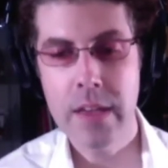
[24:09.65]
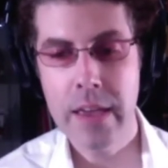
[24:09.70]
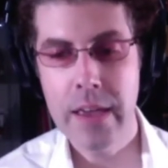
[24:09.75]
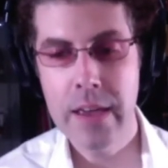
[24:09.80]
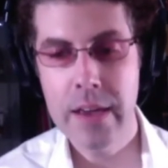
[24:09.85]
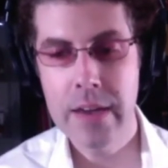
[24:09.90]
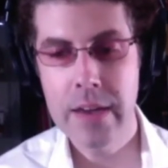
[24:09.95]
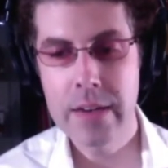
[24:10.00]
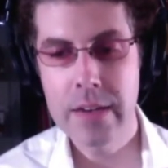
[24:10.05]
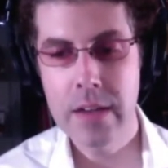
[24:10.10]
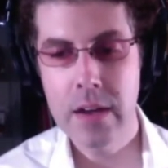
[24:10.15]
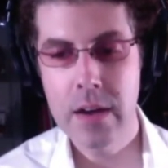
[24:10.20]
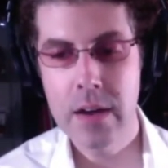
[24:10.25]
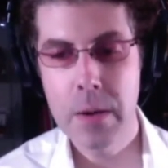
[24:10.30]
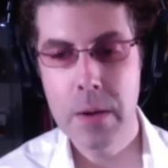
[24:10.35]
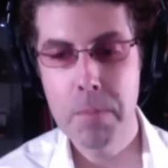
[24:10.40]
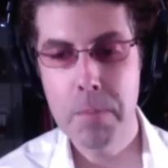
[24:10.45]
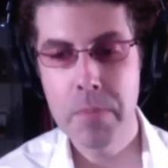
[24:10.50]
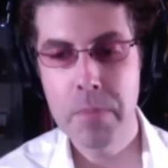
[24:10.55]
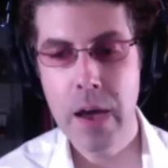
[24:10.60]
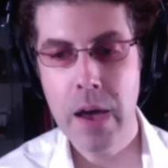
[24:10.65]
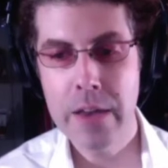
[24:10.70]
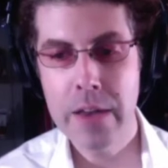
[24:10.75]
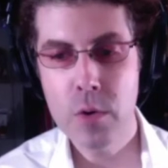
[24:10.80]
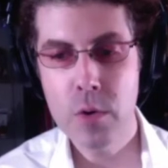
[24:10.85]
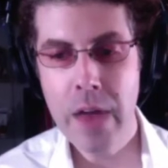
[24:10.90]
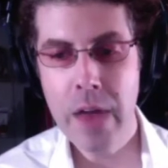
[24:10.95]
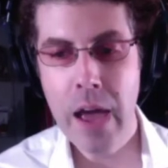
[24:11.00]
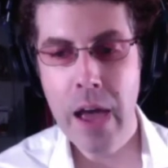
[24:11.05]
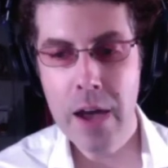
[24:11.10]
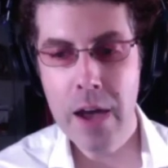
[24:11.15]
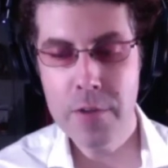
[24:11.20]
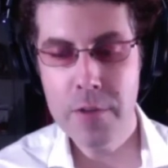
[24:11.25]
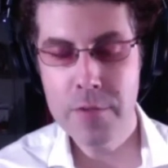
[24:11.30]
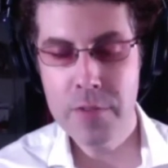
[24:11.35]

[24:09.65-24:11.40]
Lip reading: And I don't have